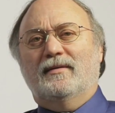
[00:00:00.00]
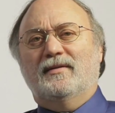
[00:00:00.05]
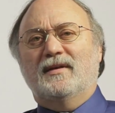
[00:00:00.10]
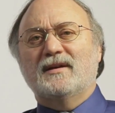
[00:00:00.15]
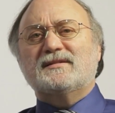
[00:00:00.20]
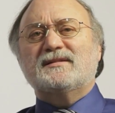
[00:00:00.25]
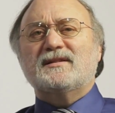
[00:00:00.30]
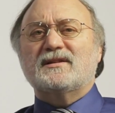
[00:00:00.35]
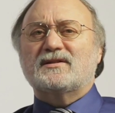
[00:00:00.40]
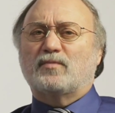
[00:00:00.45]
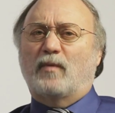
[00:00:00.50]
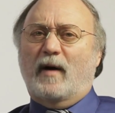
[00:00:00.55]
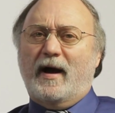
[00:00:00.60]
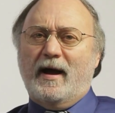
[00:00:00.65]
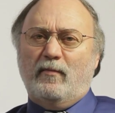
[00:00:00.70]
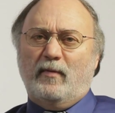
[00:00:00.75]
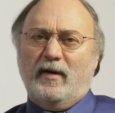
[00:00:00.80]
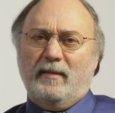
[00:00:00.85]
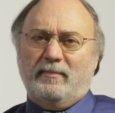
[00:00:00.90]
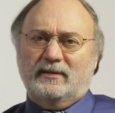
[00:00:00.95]
This is
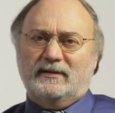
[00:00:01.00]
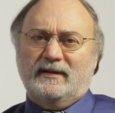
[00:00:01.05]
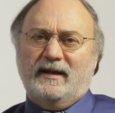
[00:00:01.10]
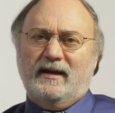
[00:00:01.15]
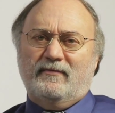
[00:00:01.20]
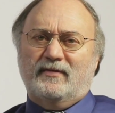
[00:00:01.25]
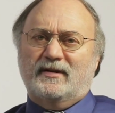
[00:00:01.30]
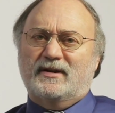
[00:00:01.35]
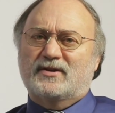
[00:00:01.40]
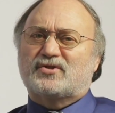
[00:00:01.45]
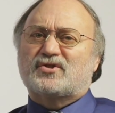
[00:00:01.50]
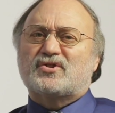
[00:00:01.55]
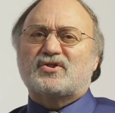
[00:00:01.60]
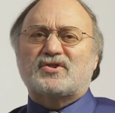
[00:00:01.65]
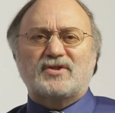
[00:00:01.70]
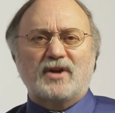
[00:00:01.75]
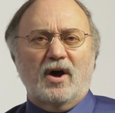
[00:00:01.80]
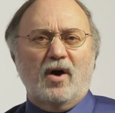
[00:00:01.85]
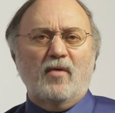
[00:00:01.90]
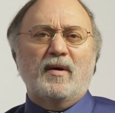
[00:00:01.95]
why we believe it is
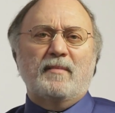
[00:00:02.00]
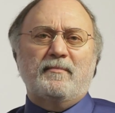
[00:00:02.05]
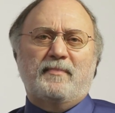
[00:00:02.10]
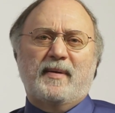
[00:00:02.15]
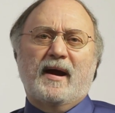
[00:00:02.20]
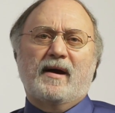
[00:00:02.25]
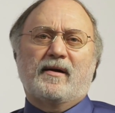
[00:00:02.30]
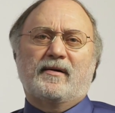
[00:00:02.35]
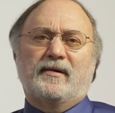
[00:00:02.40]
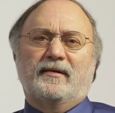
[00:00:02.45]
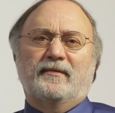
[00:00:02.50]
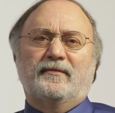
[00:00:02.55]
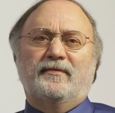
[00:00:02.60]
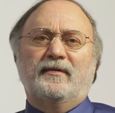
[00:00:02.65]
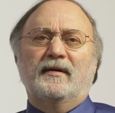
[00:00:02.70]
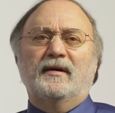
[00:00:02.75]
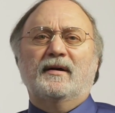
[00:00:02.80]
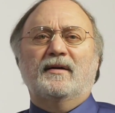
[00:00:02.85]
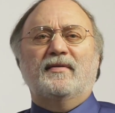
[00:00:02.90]
so imperative